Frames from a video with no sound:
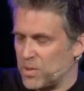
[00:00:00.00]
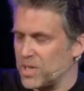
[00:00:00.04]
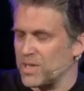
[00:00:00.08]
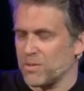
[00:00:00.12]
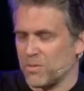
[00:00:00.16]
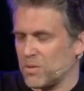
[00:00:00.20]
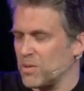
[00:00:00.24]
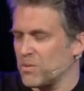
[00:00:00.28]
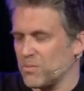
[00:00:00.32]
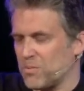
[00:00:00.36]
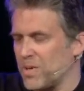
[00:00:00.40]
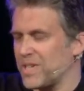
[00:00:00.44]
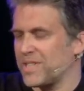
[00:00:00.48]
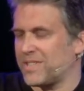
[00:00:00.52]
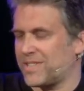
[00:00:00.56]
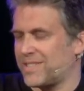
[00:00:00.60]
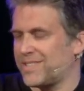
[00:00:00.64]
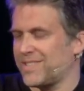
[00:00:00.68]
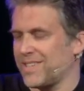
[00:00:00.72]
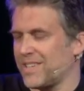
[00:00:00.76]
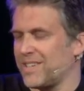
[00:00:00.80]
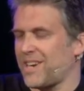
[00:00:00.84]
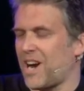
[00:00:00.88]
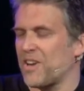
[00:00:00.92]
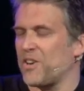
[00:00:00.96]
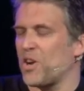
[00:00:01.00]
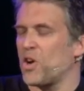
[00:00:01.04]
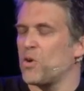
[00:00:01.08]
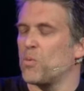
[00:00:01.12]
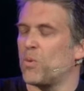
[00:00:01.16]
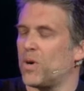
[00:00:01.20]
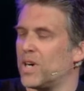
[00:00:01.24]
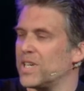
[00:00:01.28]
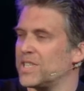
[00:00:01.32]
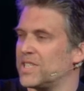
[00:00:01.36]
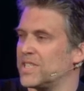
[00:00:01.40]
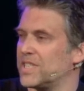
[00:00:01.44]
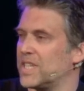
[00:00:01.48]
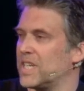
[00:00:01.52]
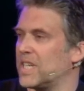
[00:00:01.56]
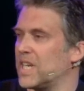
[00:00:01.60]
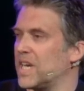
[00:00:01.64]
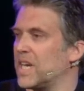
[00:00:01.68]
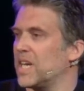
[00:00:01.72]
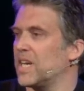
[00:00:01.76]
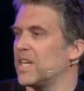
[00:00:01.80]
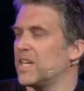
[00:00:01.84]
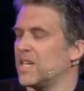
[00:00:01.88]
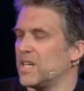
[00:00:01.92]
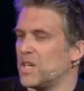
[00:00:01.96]
which, which I know why she did
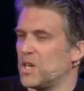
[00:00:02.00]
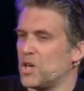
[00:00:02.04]
it,